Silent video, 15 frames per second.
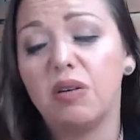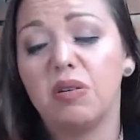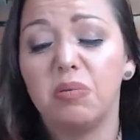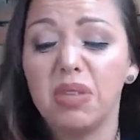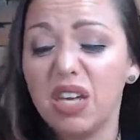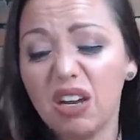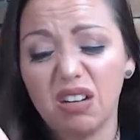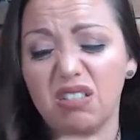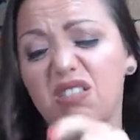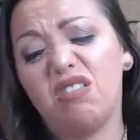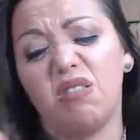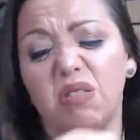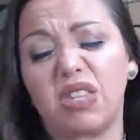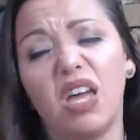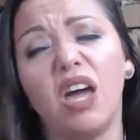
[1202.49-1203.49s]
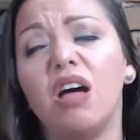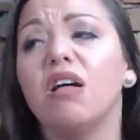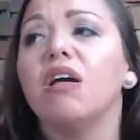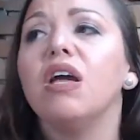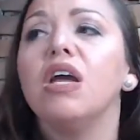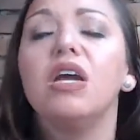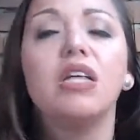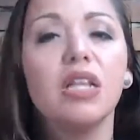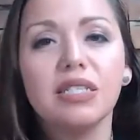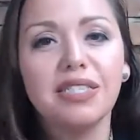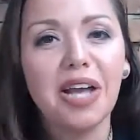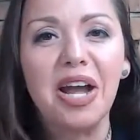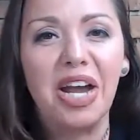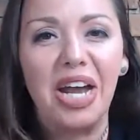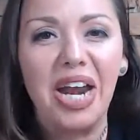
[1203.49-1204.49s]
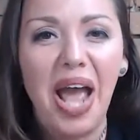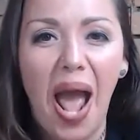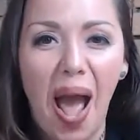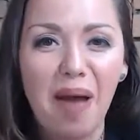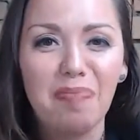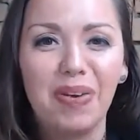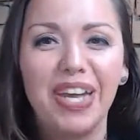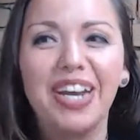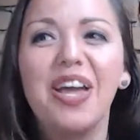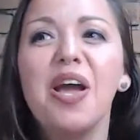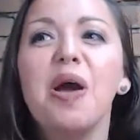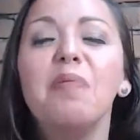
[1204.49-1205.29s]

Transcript: And you'll be like, Arturo, what the hell? That's not going to happen.